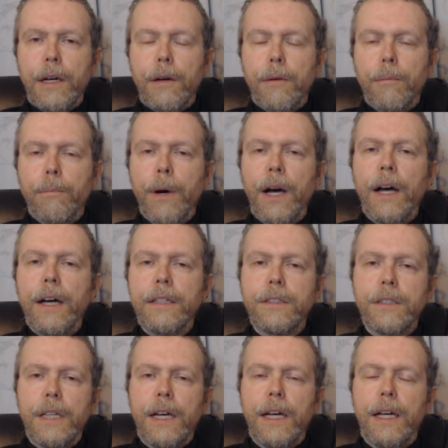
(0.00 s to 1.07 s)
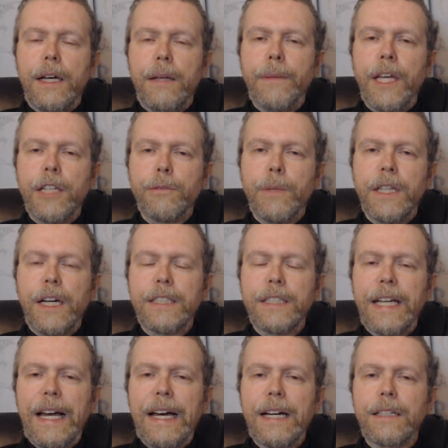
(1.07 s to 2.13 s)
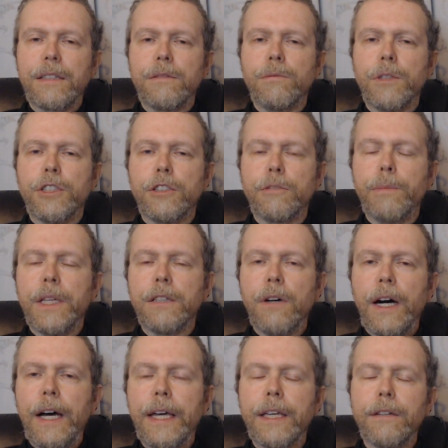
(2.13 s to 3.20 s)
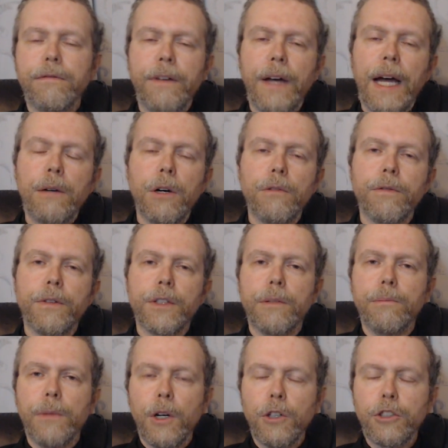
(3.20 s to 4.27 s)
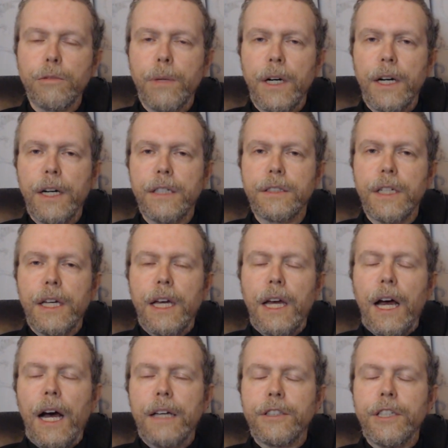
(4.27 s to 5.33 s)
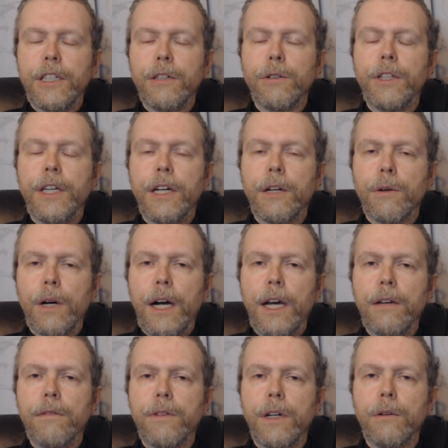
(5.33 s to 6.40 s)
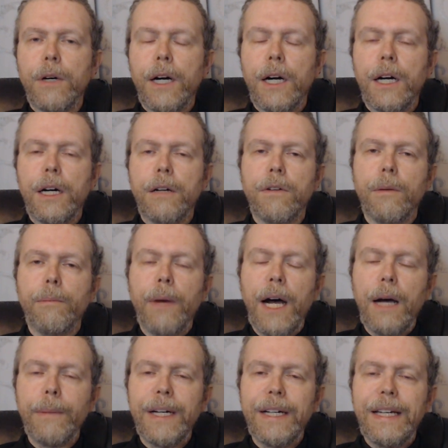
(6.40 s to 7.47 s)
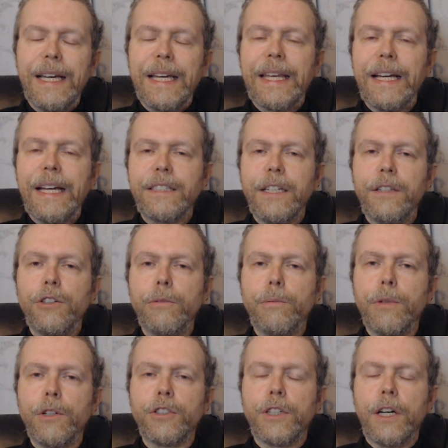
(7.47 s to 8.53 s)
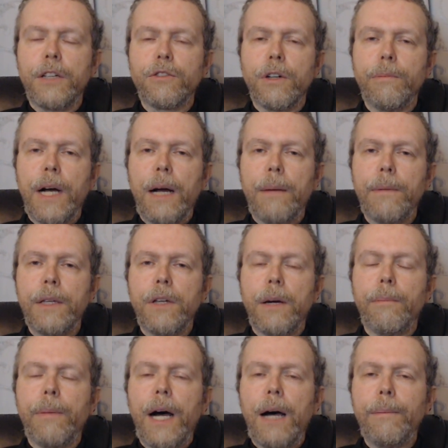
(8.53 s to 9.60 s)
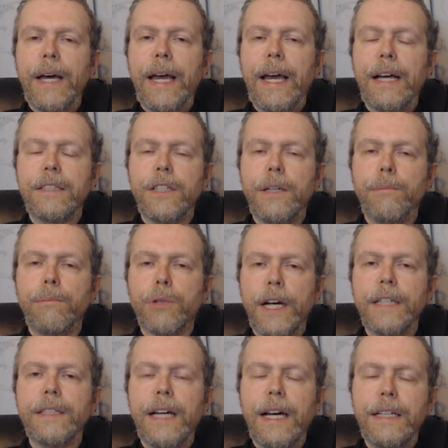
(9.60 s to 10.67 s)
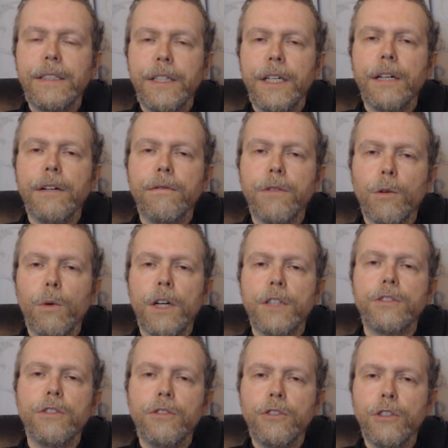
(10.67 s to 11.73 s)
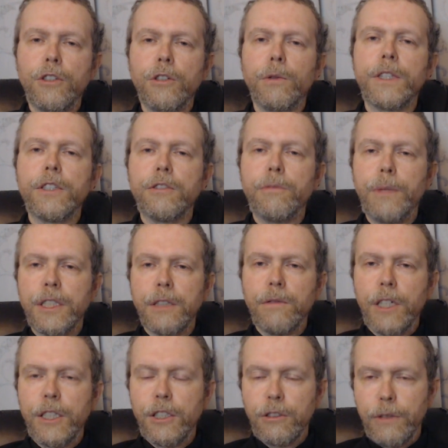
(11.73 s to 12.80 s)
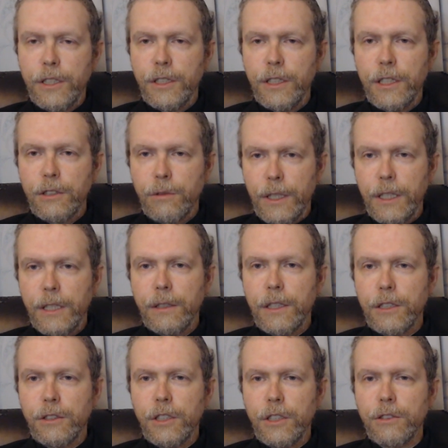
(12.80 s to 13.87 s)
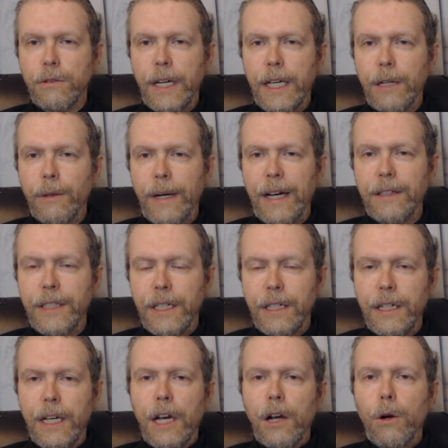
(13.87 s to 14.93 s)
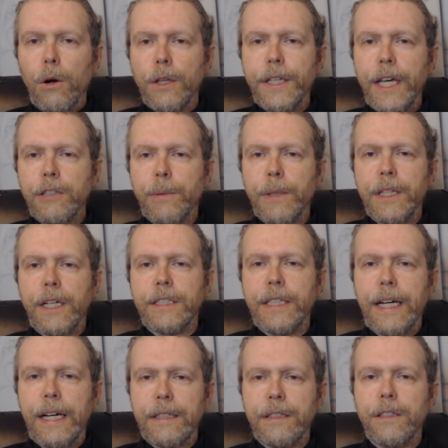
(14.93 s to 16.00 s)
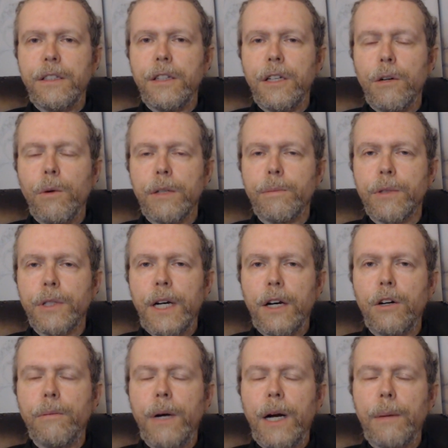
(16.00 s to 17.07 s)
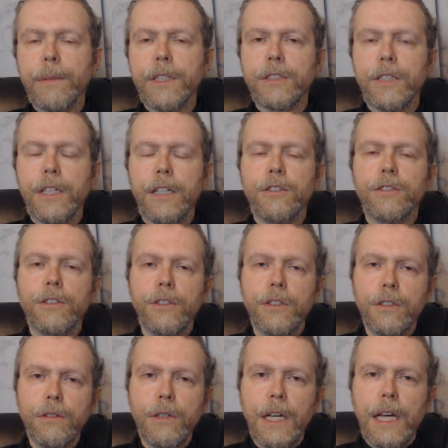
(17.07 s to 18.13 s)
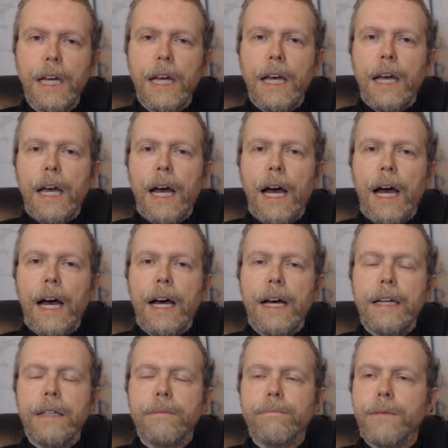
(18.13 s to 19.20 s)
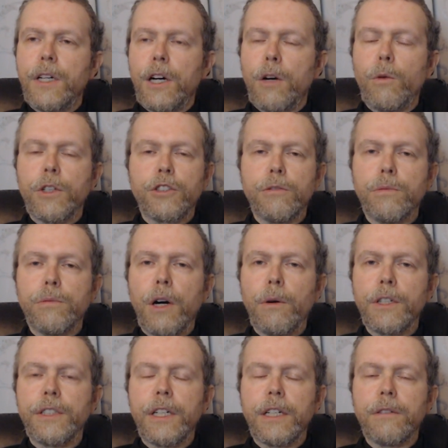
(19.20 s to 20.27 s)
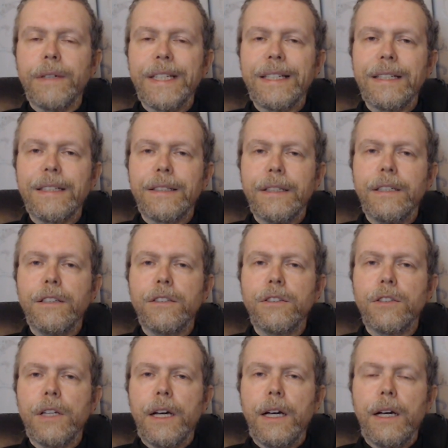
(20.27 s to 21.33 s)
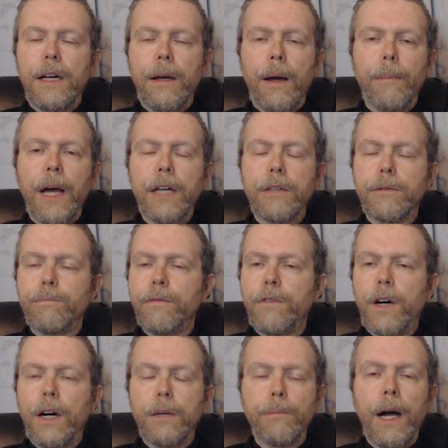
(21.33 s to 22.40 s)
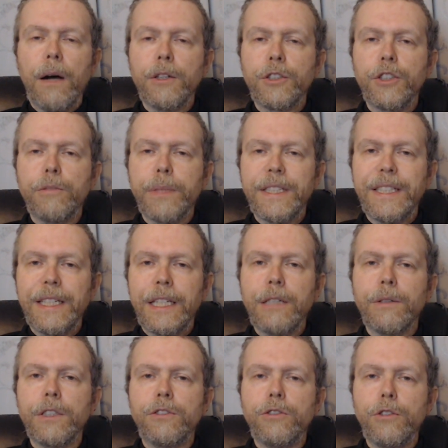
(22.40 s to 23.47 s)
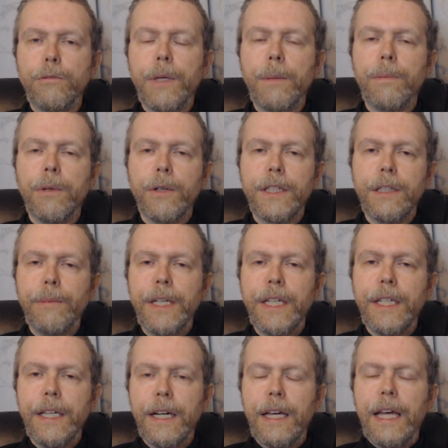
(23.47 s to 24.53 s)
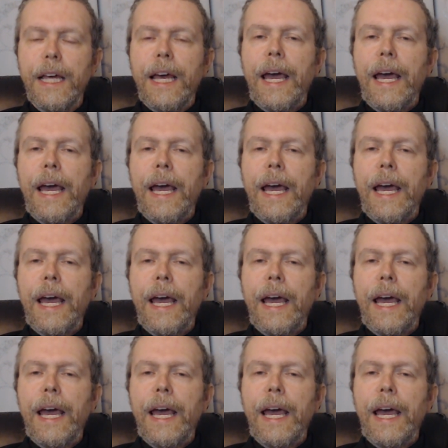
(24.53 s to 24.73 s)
But the Espionage Act, which has been lying fallow for the most part until the arrival of Obama, gets a new boost under Obama. And Obama has a bright idea for what to do with this piece of legislation it's just lying around there, called the Espionage Act. And you know what Barack Obama decides to do? There are whistleblowers that are leaking things about foreign policy, in particular, to people in the media.